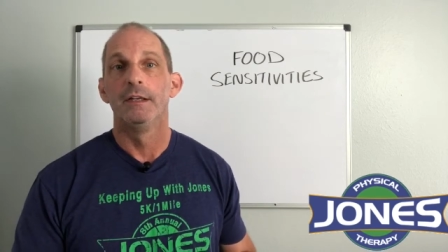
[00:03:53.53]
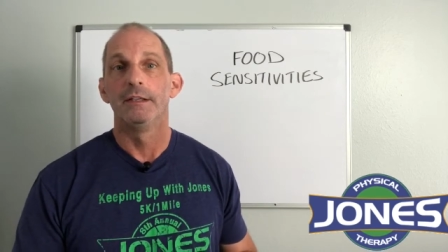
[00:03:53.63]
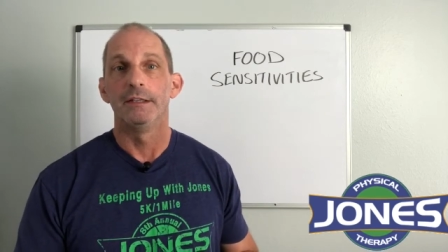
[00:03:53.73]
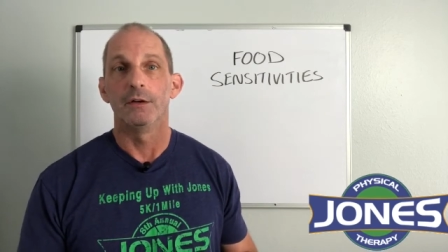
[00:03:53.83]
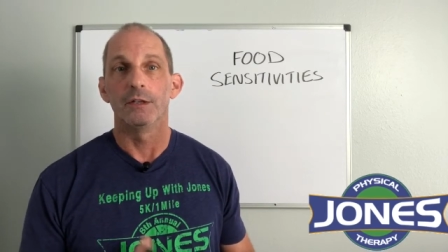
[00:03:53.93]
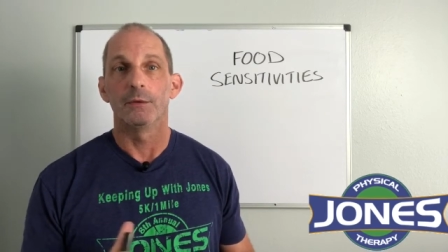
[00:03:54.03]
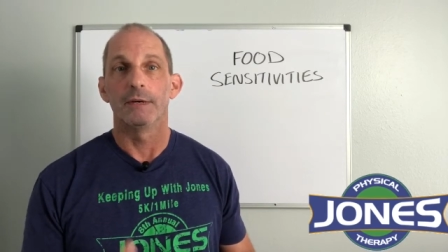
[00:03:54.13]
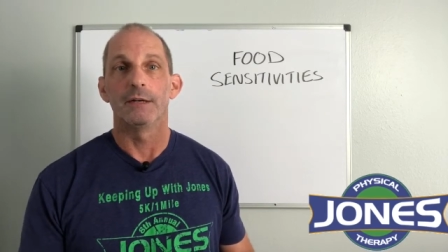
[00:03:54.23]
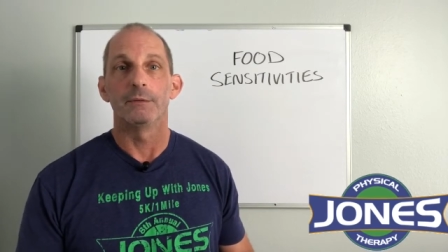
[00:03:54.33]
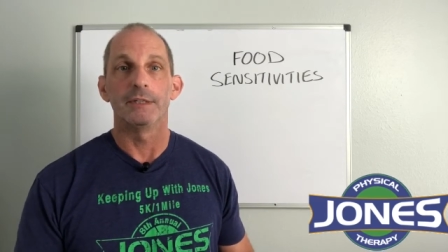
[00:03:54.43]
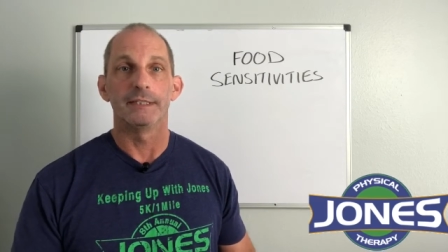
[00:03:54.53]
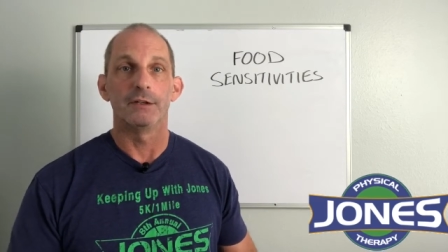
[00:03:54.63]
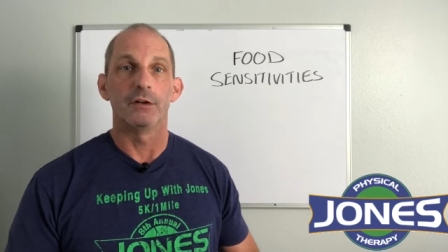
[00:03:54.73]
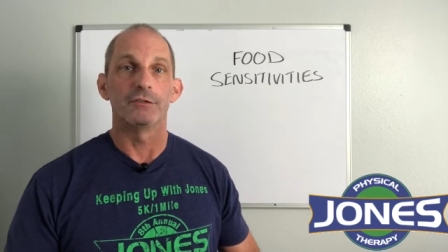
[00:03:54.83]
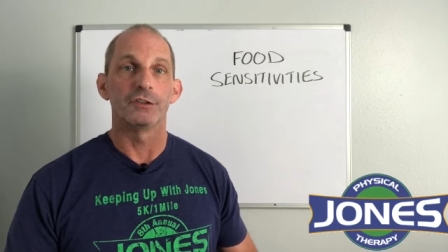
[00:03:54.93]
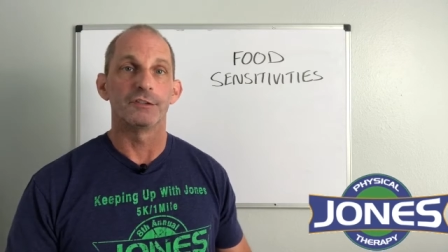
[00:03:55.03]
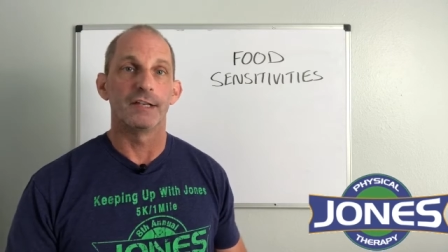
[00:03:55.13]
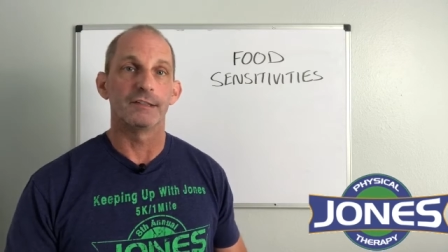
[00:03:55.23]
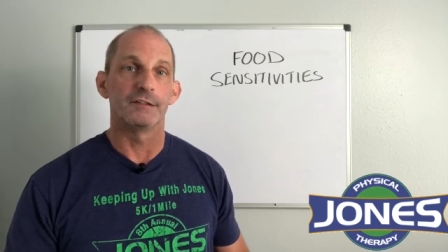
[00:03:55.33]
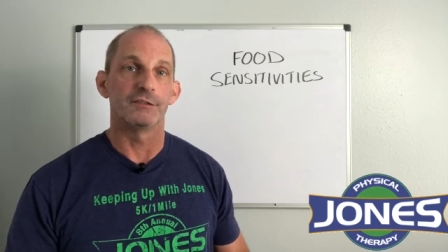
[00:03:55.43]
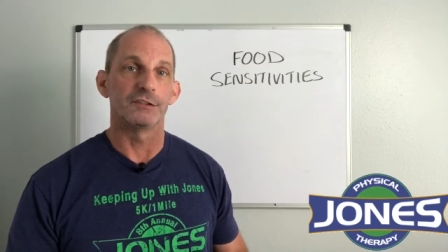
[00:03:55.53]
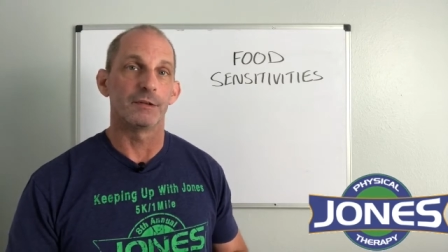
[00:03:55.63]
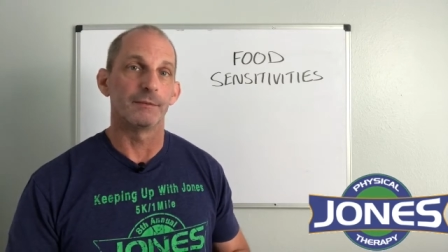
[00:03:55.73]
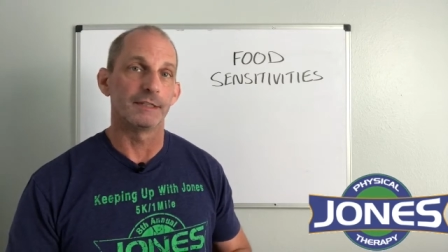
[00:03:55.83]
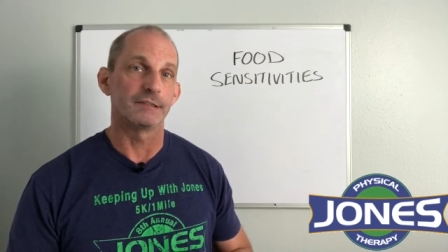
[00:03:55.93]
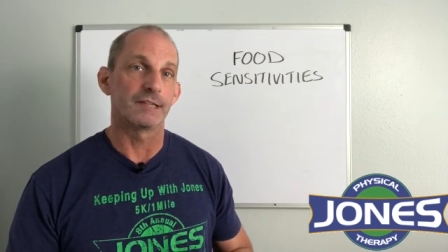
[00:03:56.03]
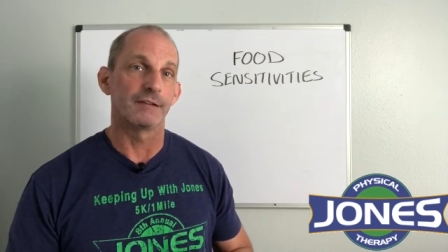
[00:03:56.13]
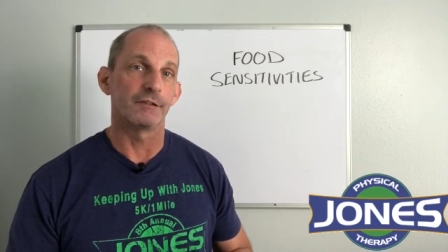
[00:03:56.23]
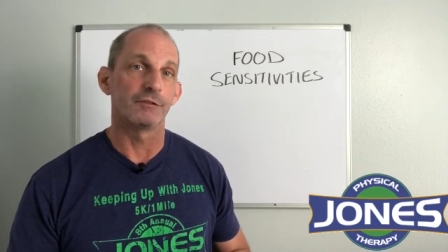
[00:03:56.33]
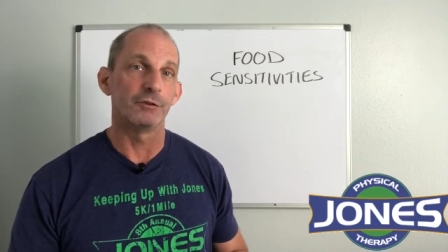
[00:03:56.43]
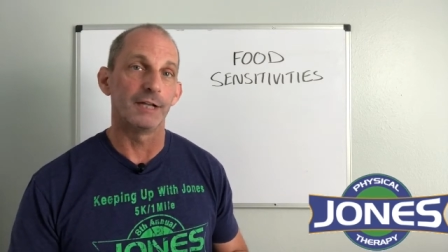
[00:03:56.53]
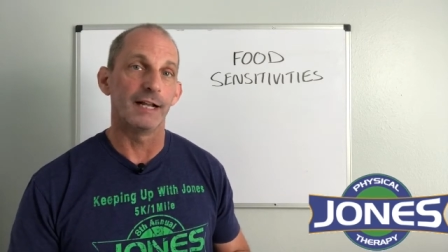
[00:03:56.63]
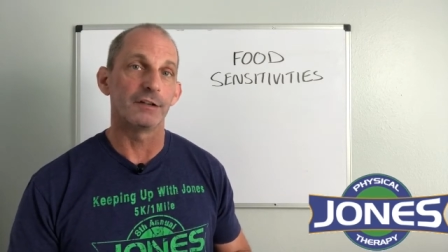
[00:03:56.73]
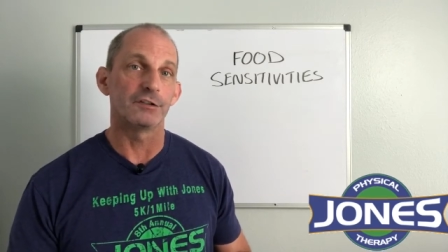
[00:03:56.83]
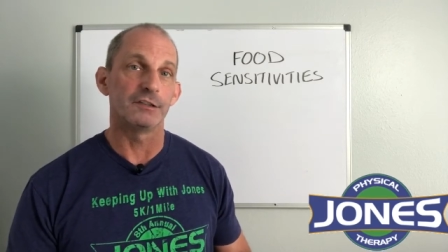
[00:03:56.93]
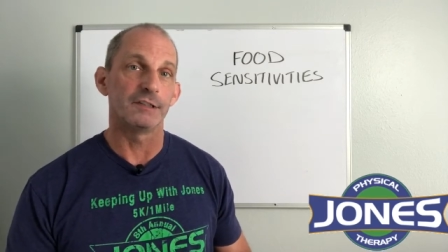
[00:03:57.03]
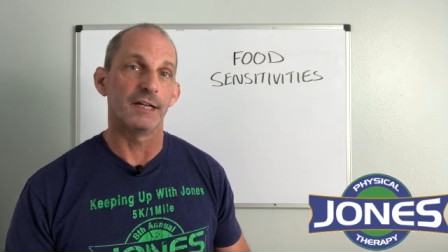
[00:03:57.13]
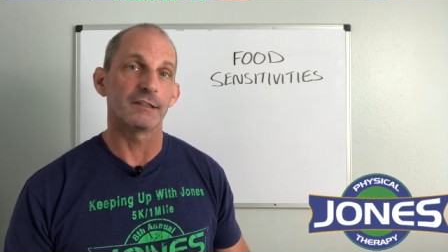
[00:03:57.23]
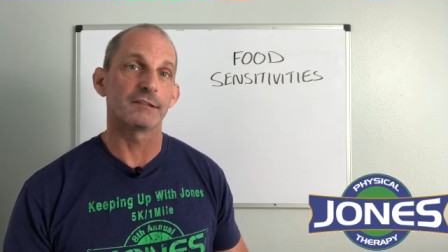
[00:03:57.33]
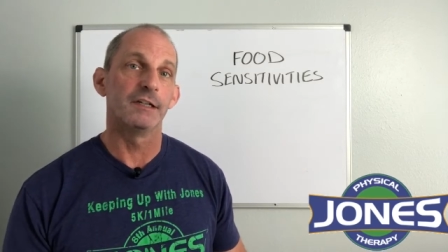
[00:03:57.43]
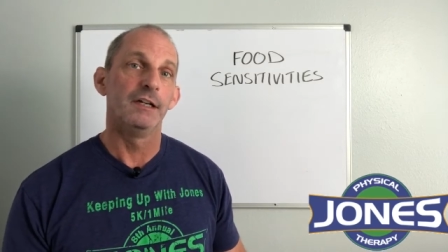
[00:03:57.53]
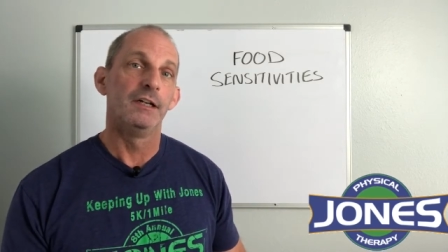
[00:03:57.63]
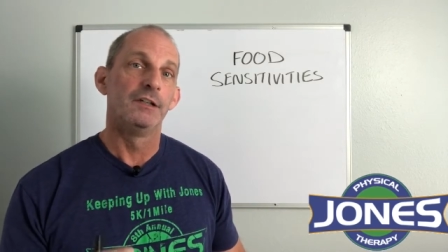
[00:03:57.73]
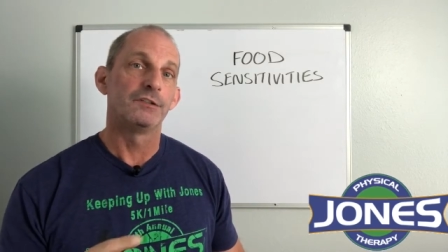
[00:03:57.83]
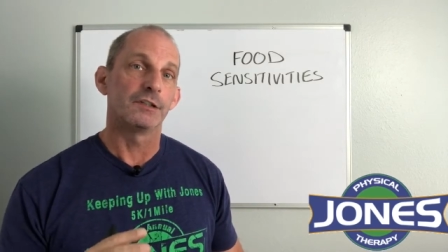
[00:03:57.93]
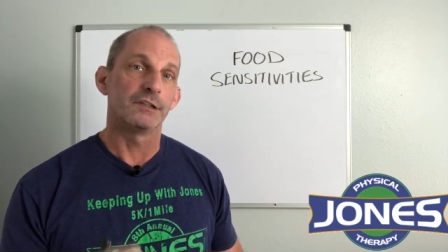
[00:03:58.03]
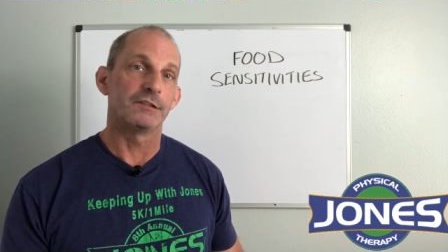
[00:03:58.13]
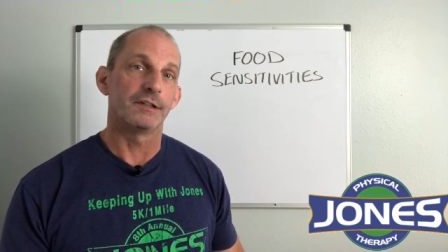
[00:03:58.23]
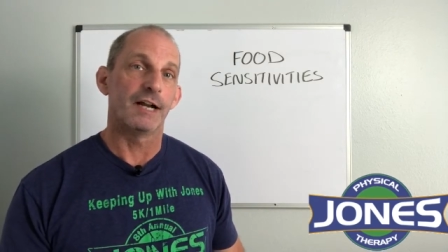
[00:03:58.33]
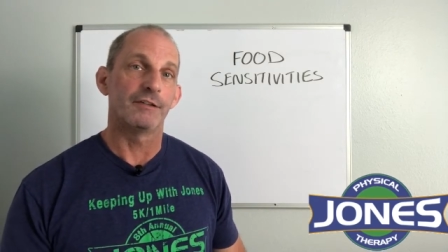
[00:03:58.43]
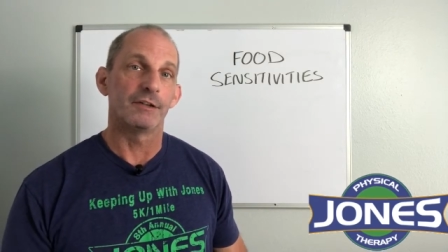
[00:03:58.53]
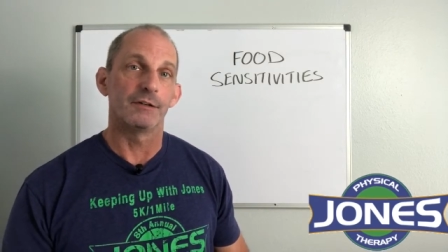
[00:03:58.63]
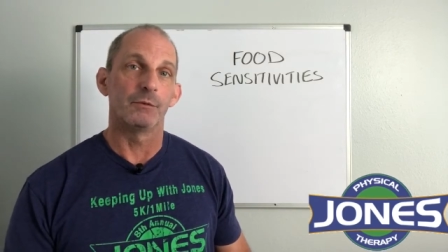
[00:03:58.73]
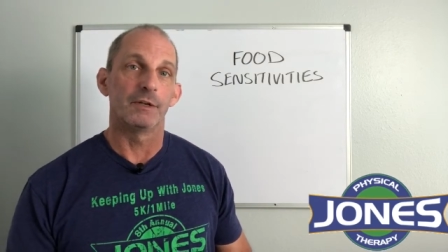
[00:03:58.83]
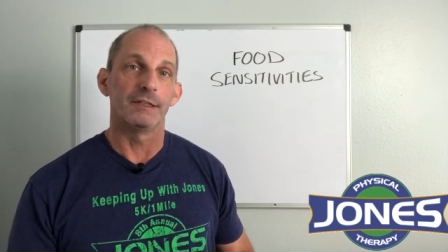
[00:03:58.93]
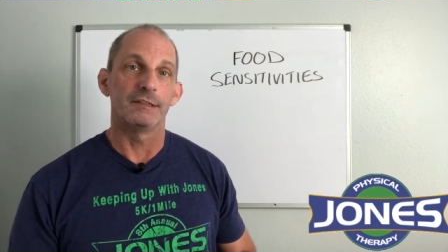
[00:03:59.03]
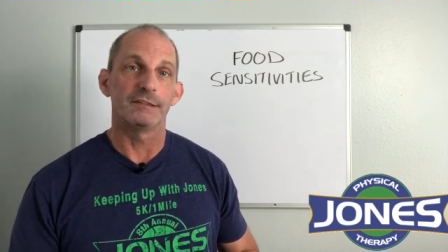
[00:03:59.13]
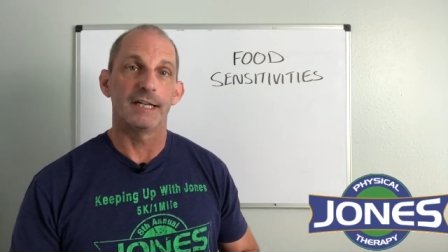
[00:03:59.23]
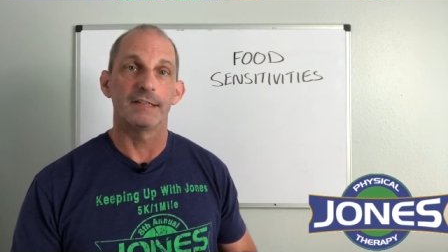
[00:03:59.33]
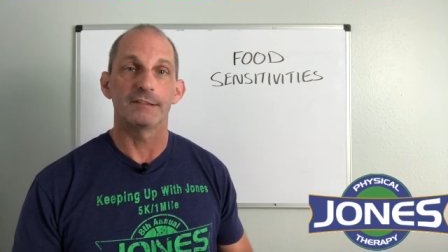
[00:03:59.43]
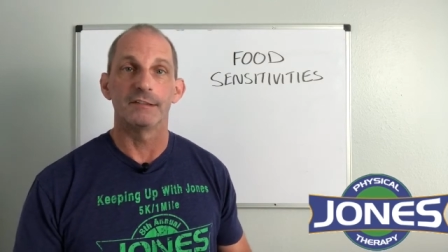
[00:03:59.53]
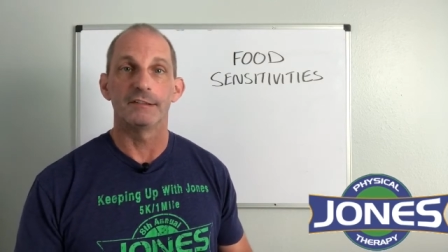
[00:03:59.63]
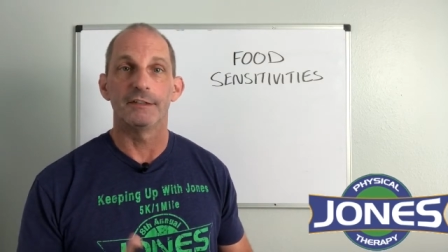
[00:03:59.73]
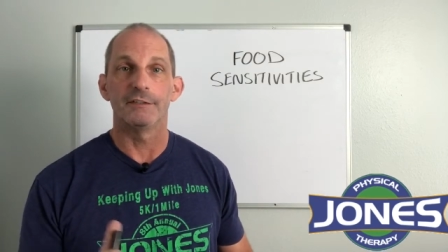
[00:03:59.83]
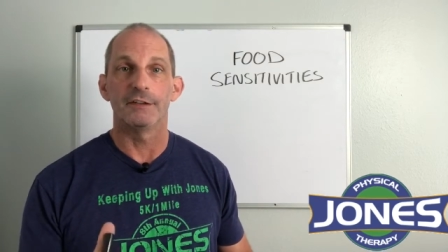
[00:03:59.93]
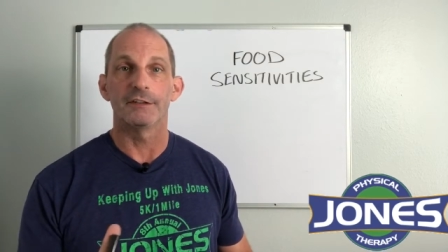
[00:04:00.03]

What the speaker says: The only way to really know if you're sensitive to something is to have a food allergy test. So consider having one of these tests and see if there are